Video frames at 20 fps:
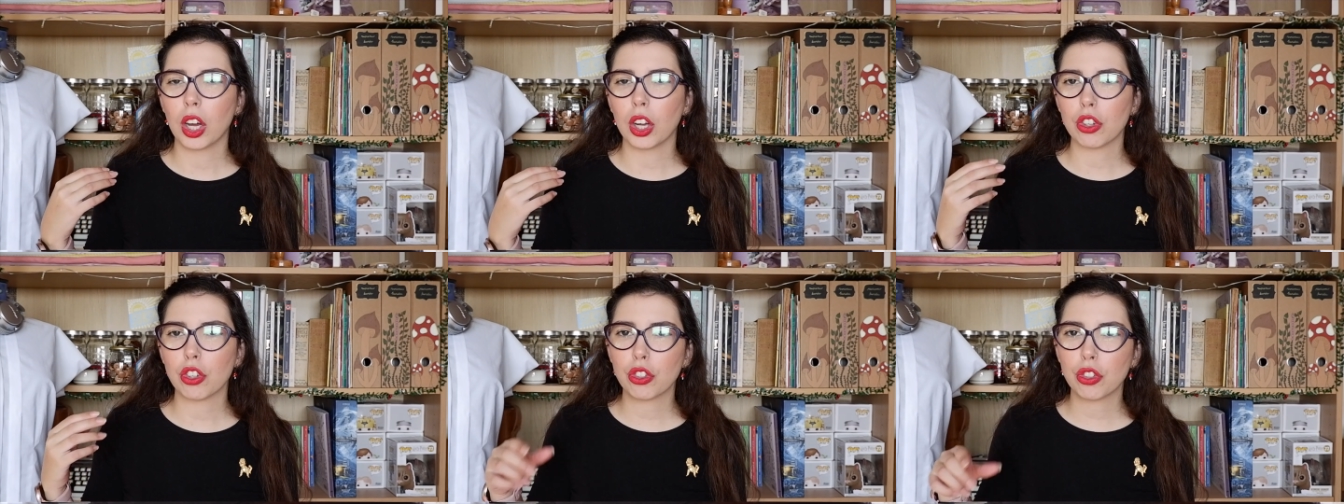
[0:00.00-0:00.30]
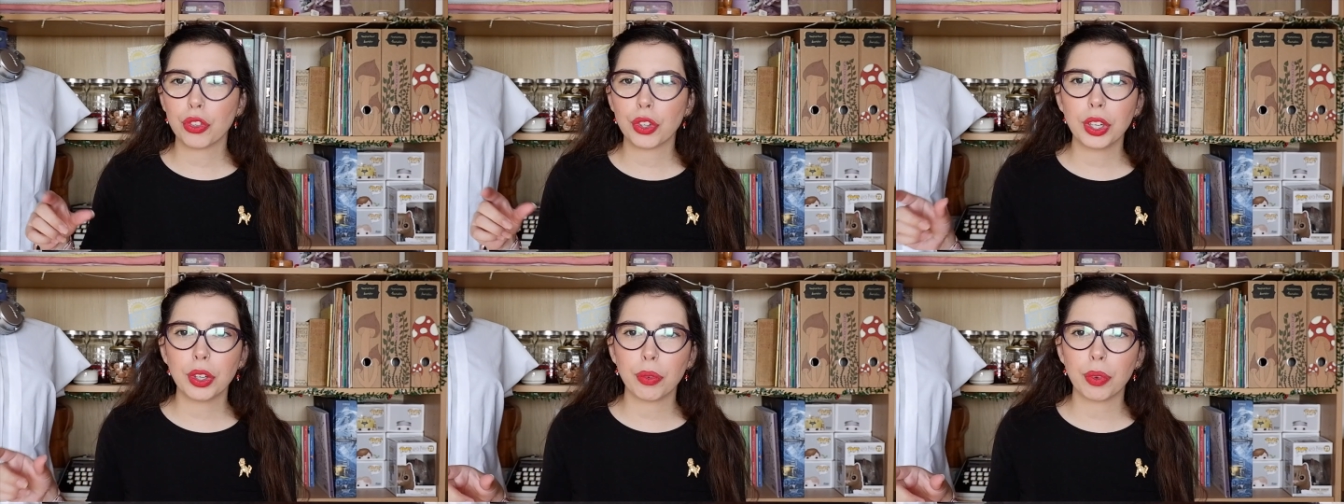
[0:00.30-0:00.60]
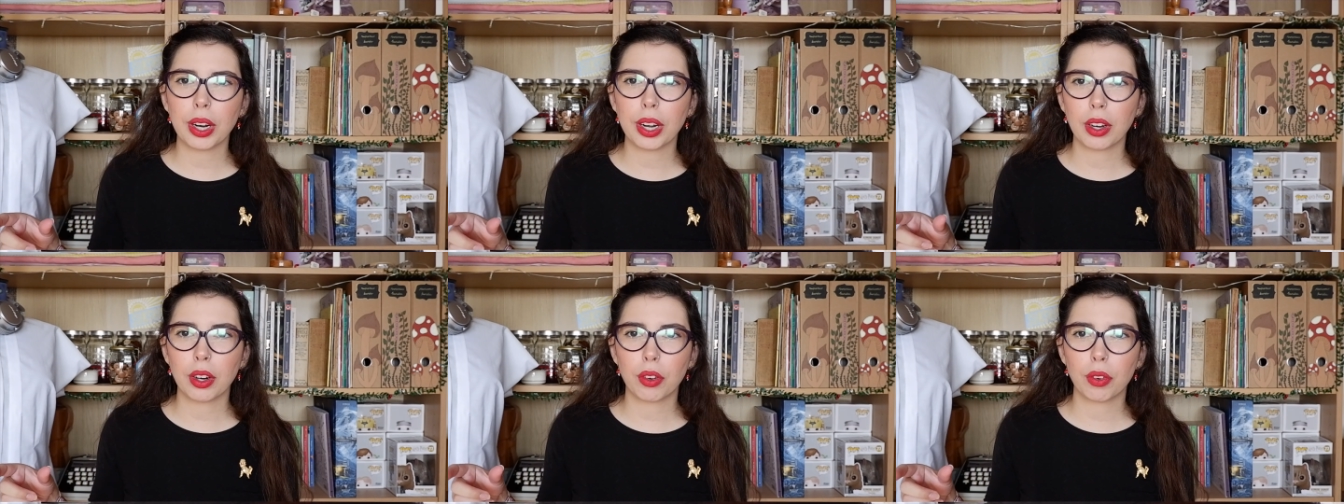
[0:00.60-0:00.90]
street
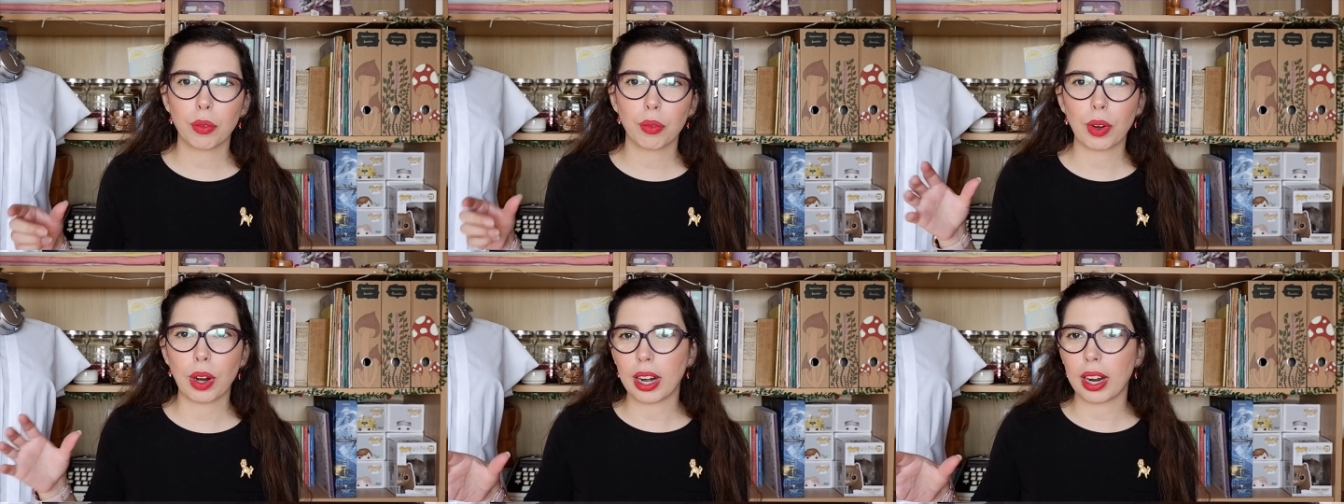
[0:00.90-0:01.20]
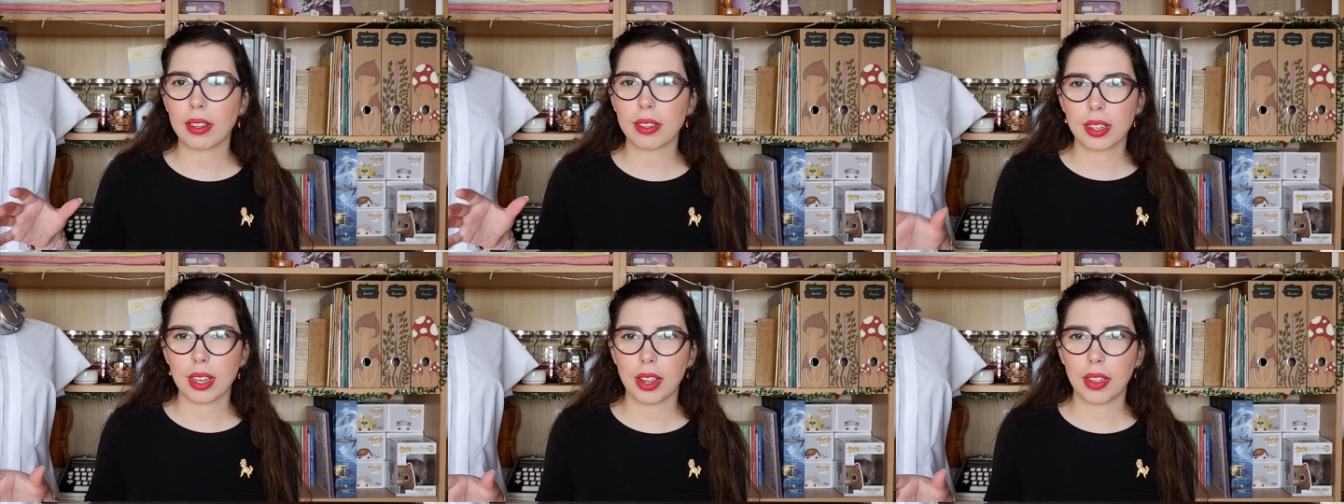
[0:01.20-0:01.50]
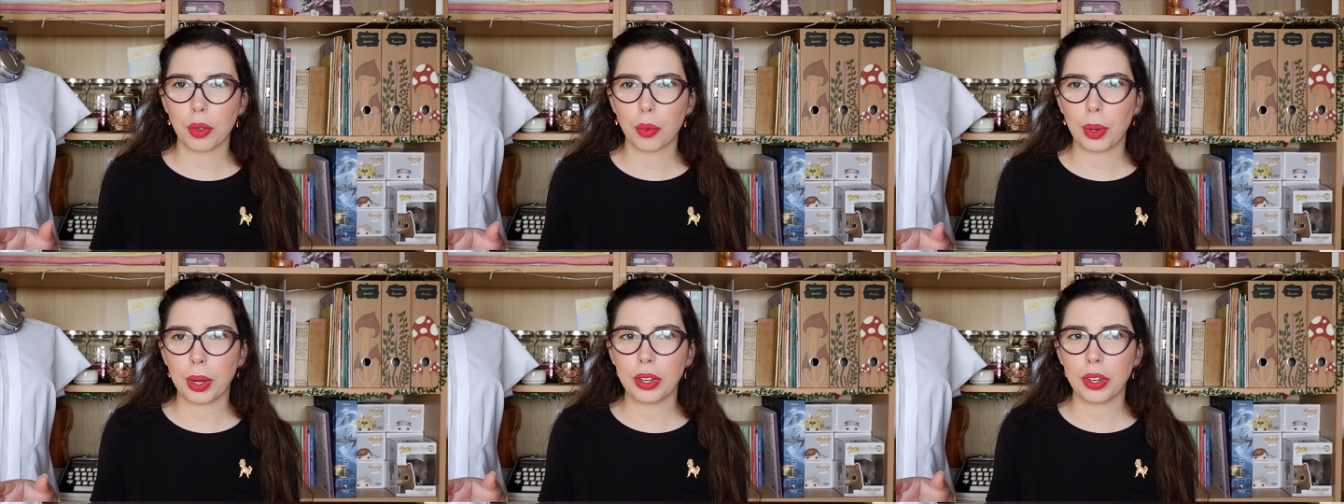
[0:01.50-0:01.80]
right
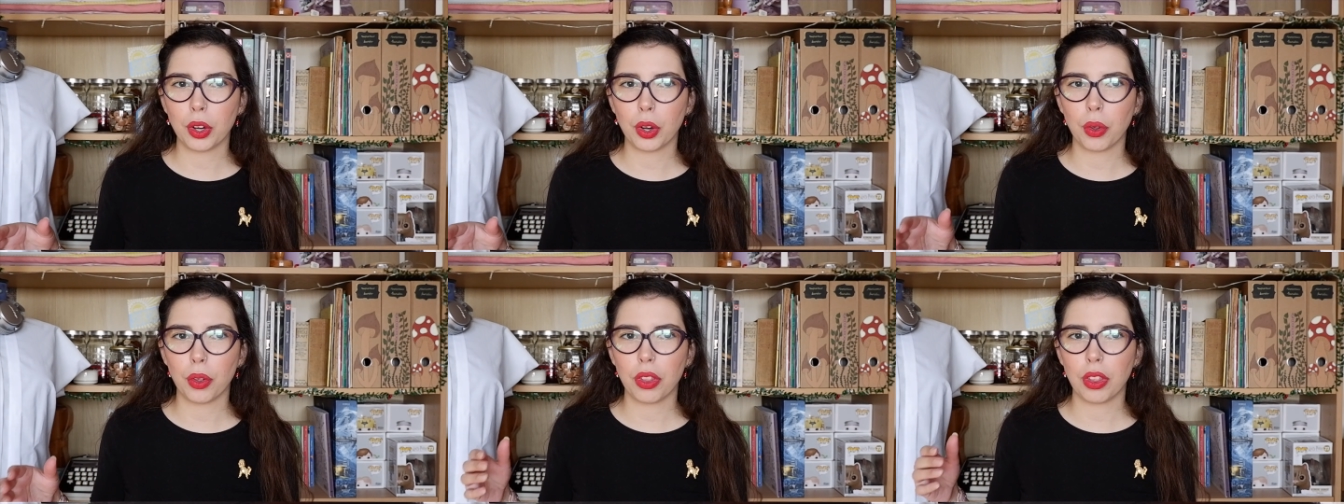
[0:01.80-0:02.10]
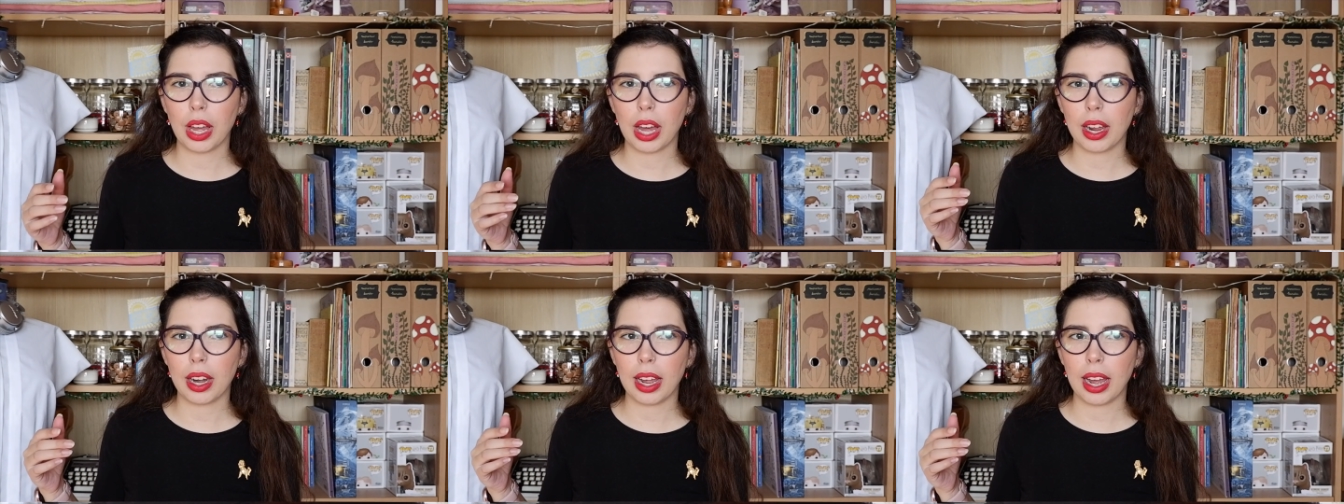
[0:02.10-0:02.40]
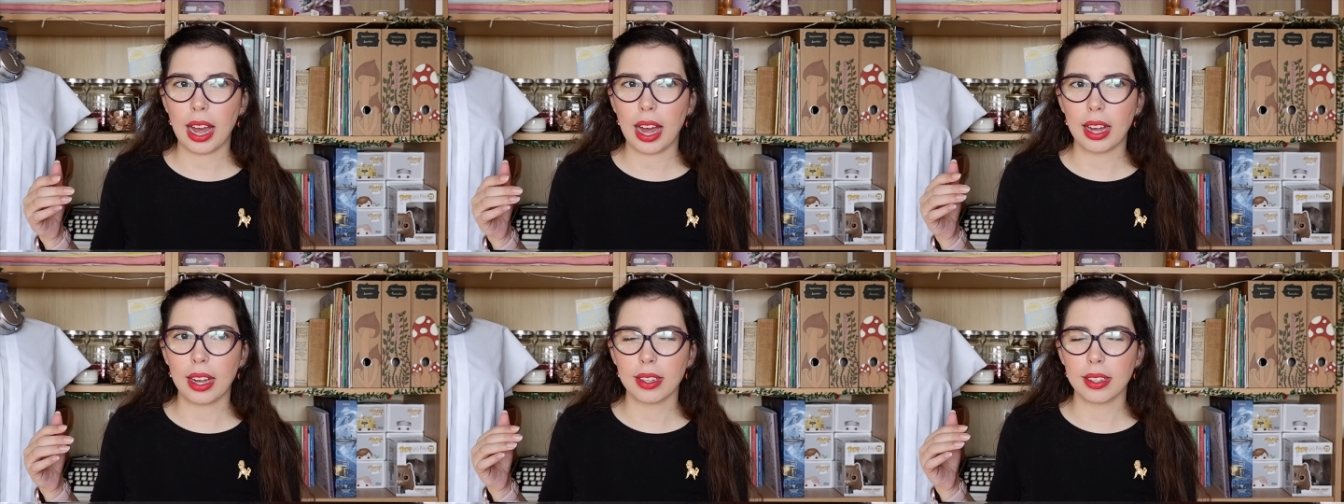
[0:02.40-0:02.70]
outside the window that
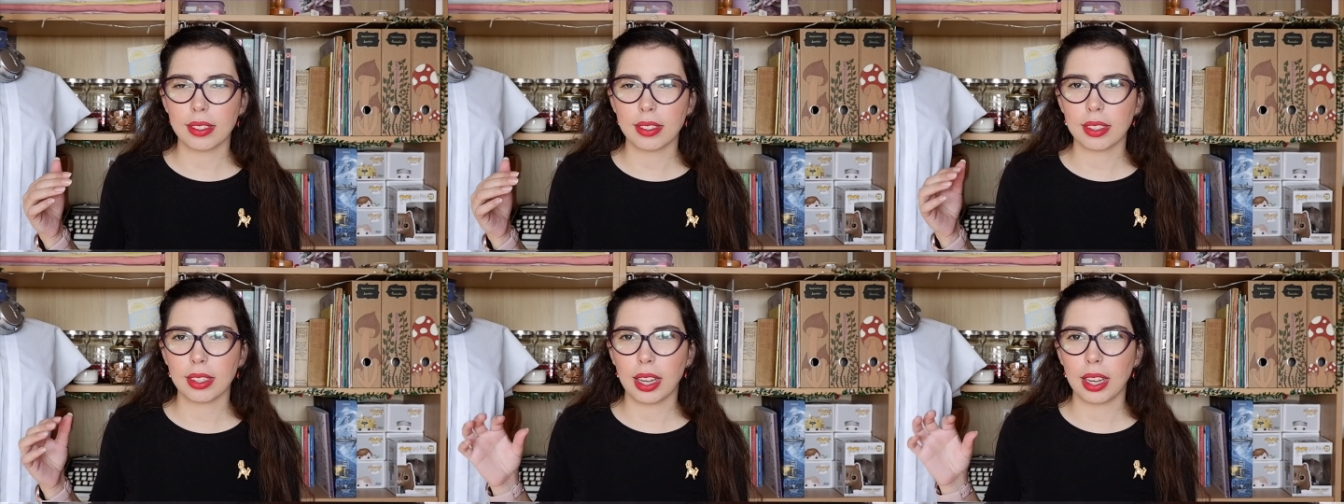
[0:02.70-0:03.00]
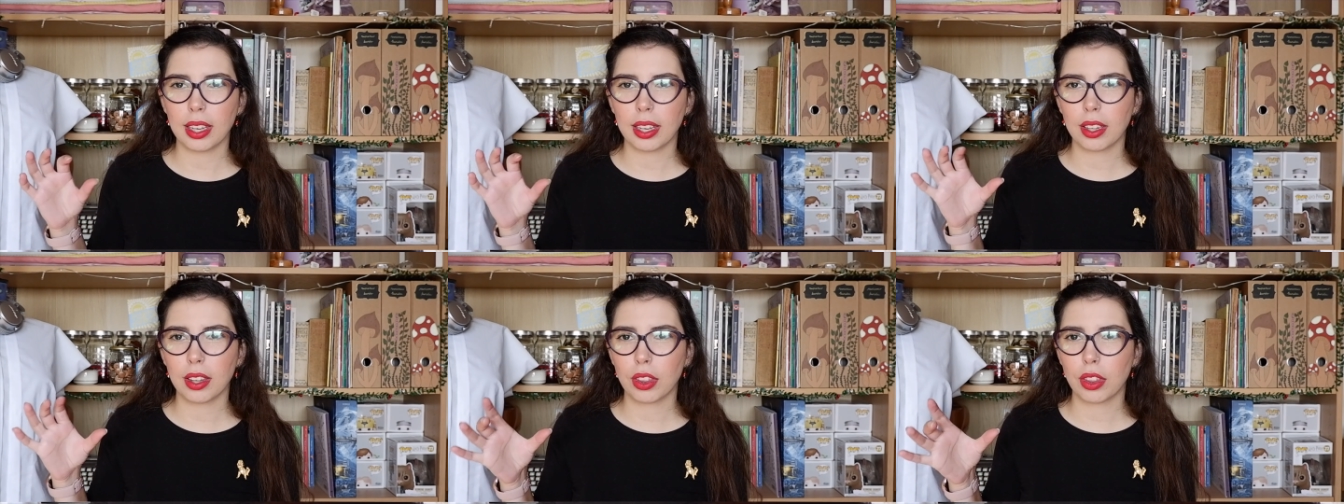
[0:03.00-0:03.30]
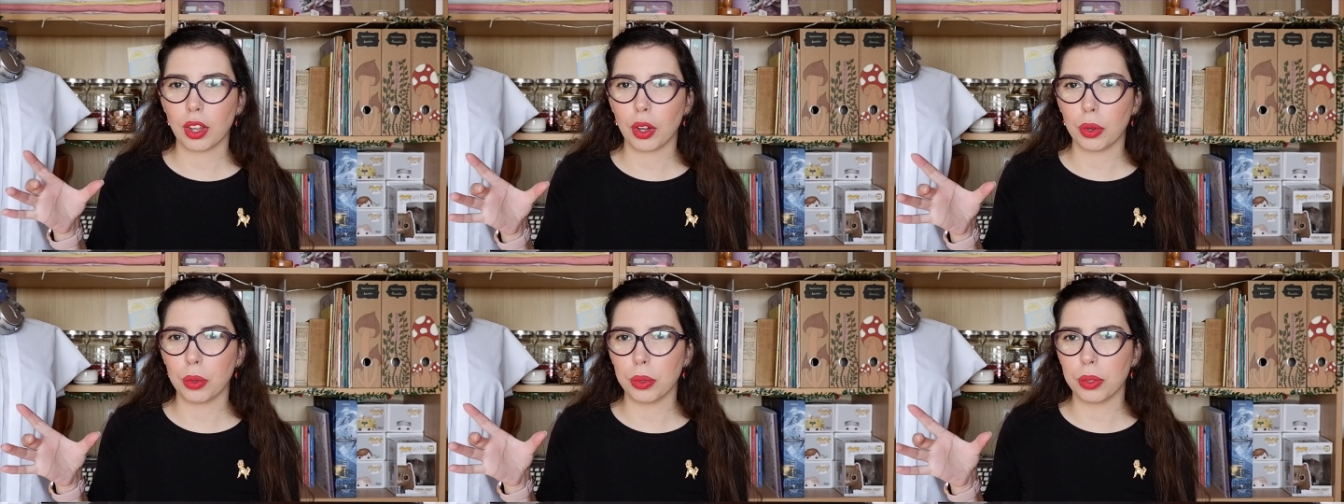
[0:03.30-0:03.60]
has like
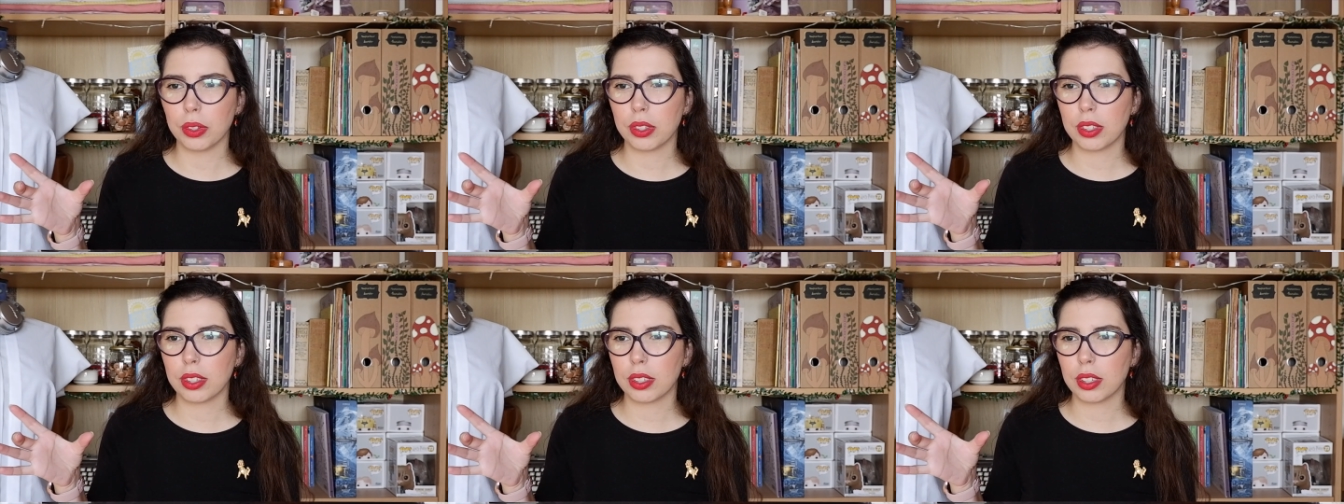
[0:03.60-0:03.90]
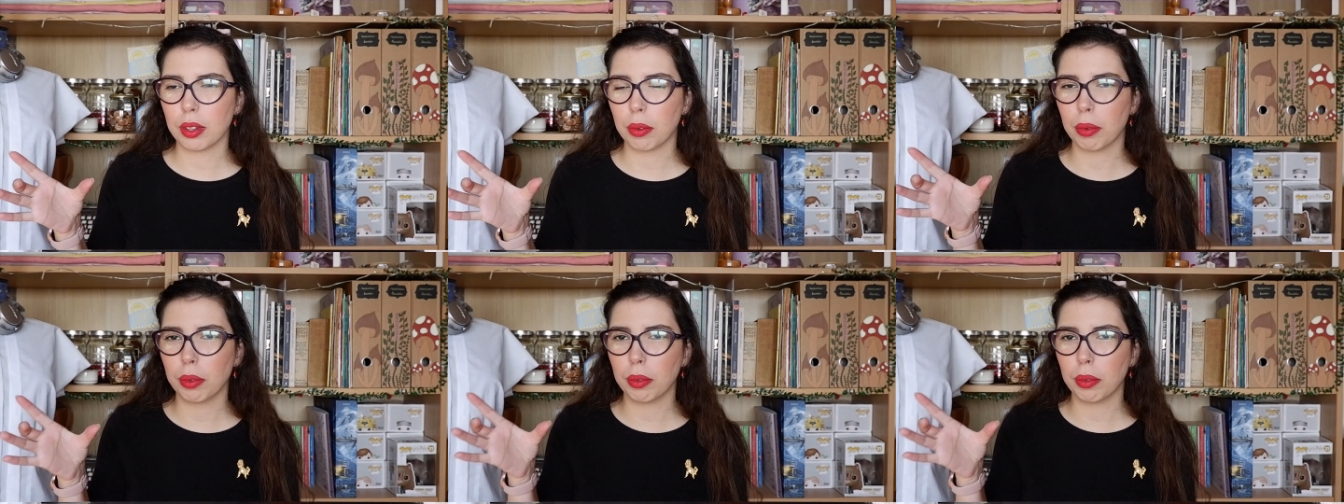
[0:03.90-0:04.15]
those